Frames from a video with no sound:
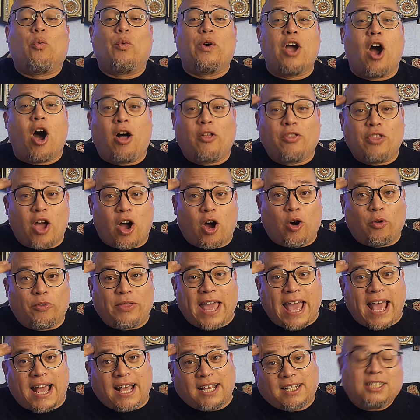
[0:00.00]
We all know
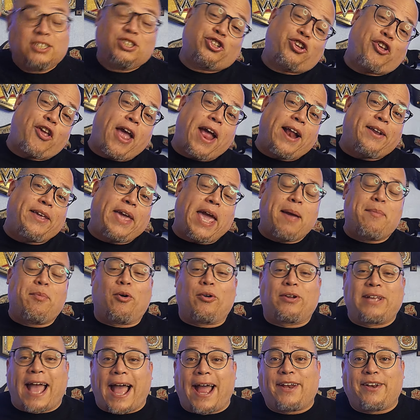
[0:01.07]
that Chad
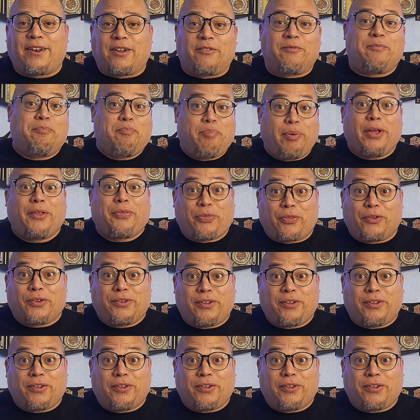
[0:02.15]
Gable kind of bit the